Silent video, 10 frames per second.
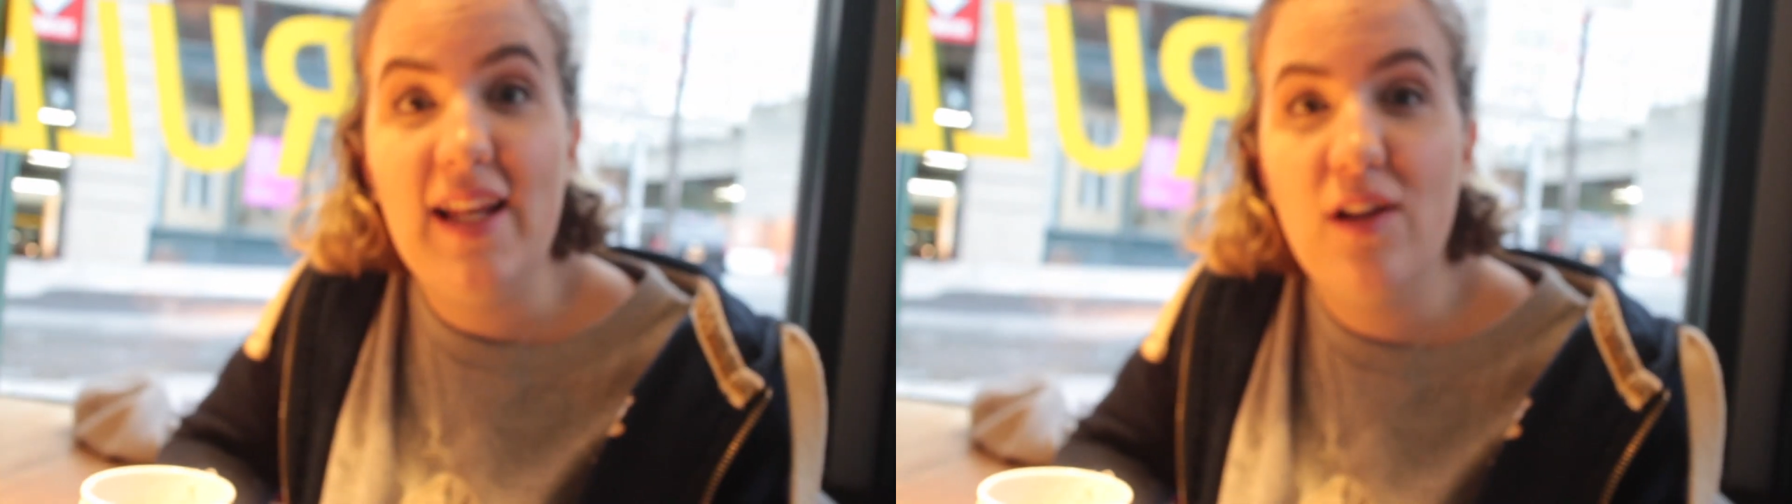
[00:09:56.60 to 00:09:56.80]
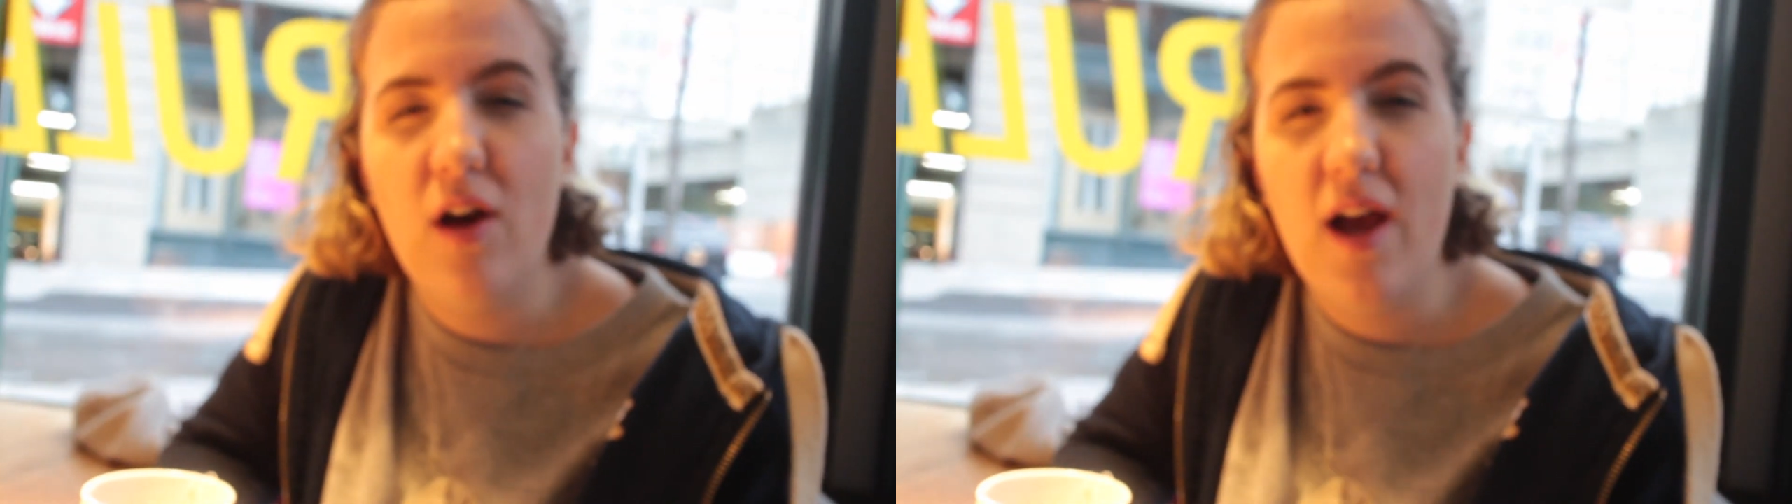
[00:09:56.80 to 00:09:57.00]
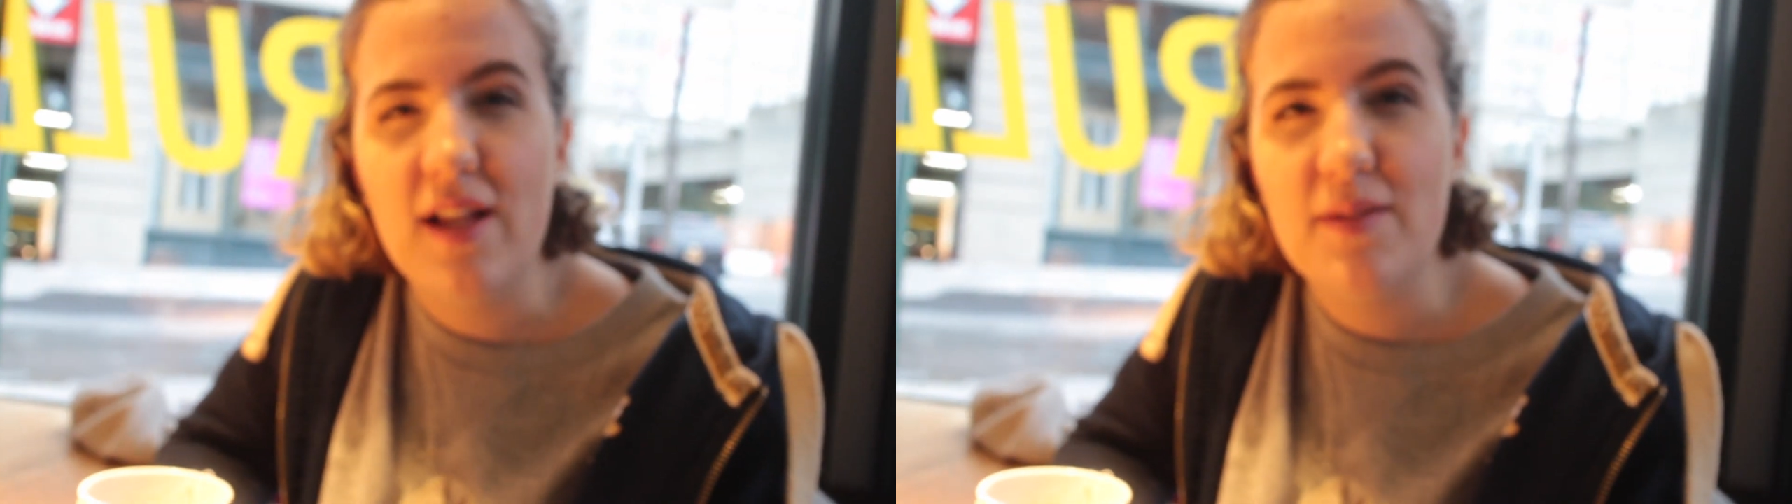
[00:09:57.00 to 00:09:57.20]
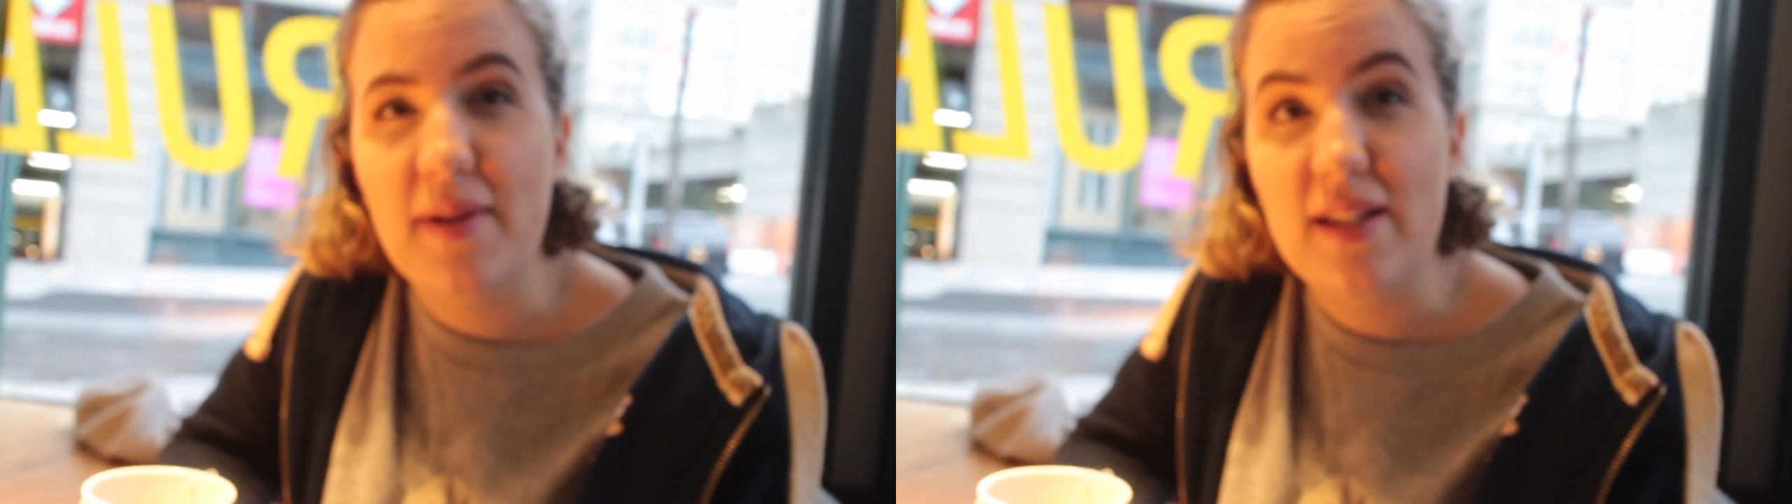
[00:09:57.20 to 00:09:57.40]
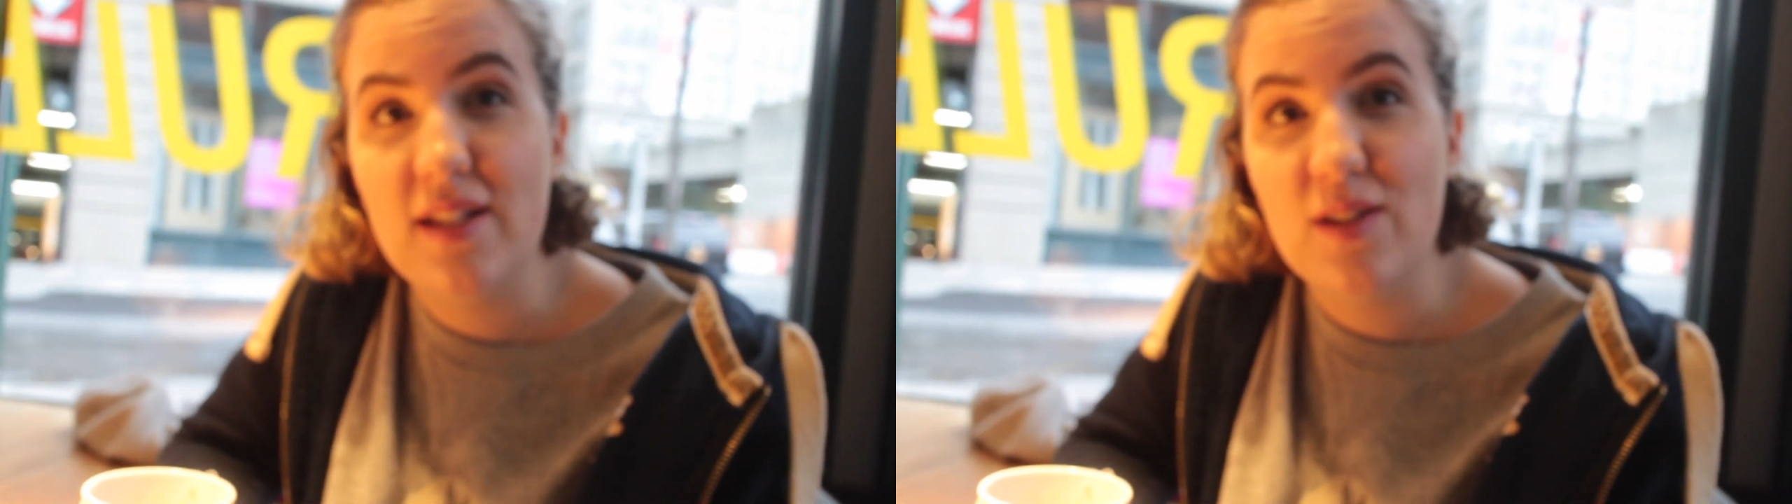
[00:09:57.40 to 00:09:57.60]
Lizzie's got hers
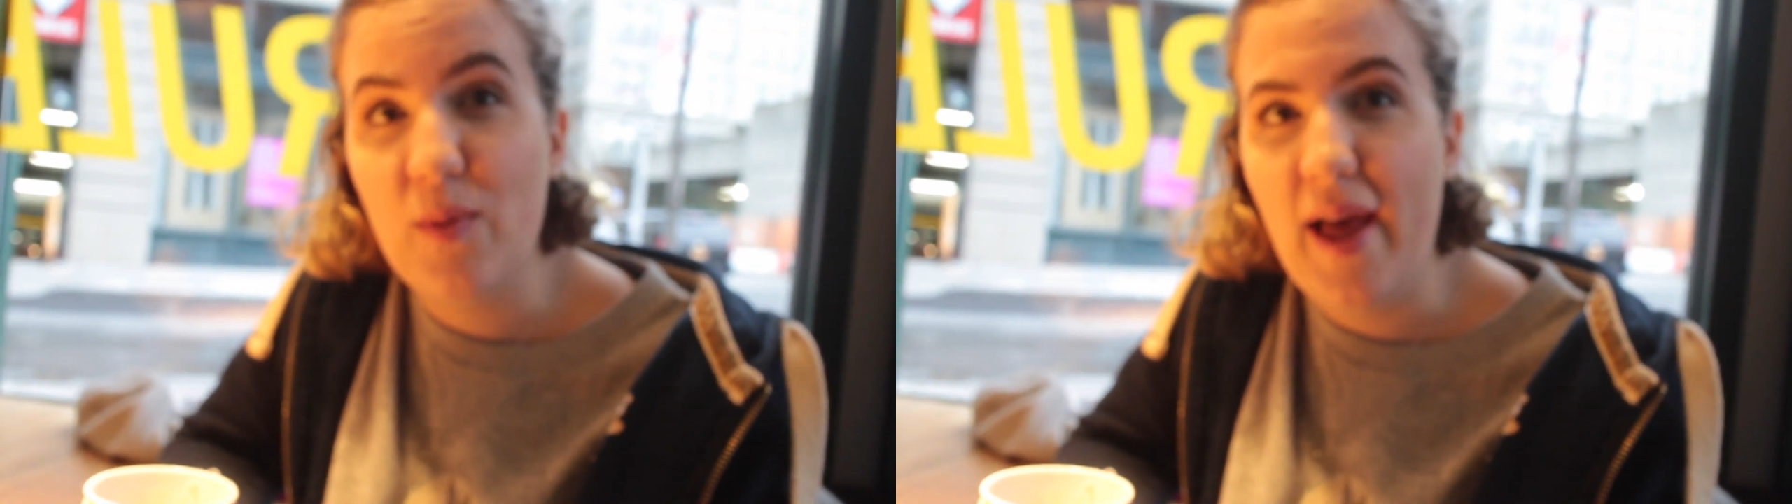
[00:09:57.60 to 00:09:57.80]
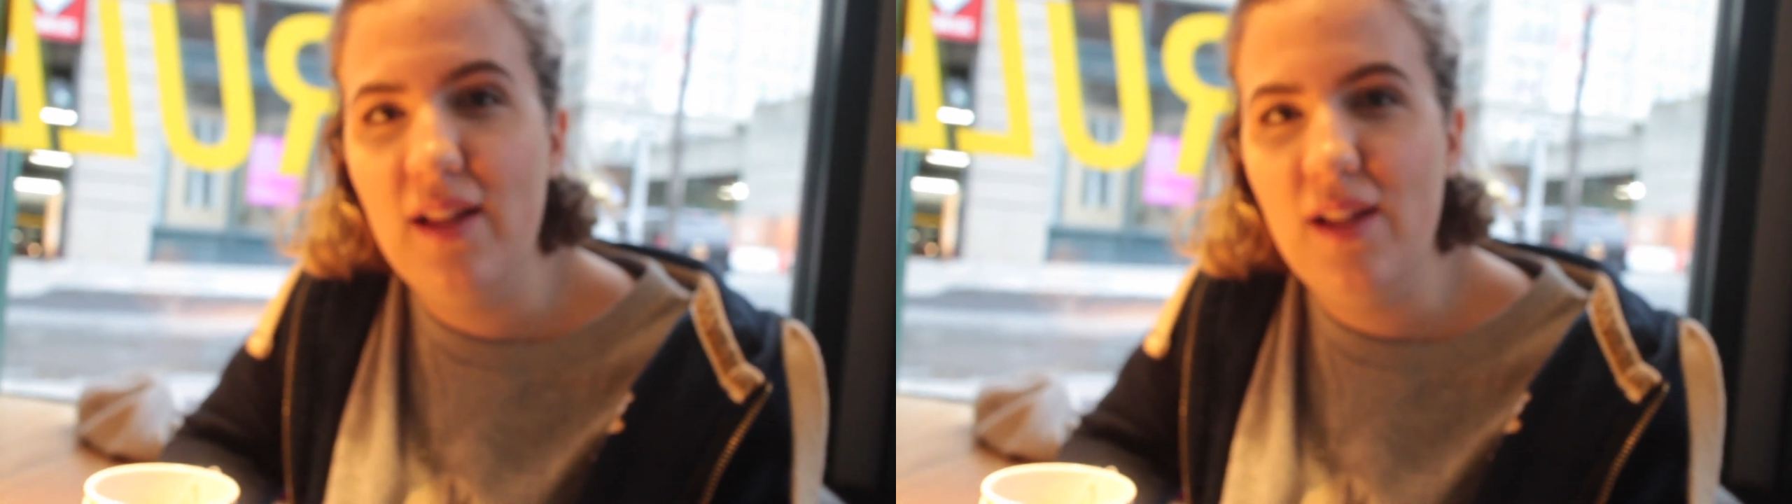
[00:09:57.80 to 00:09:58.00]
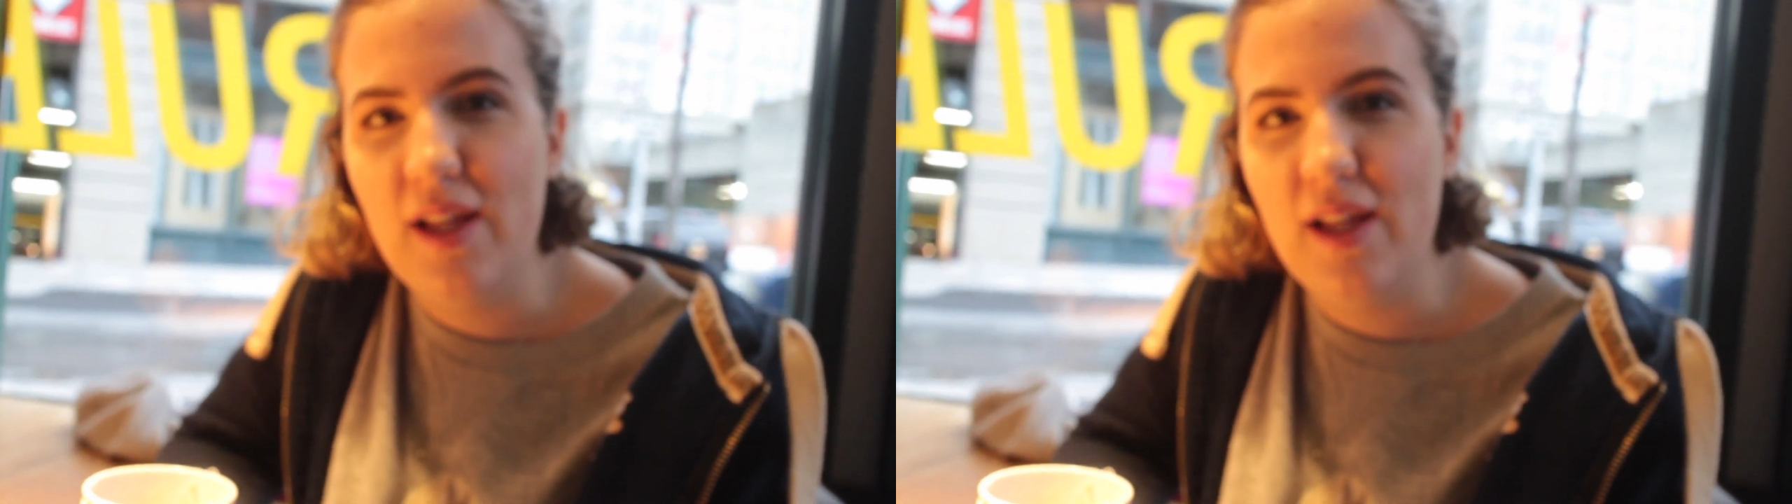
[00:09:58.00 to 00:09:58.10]
pierced as well.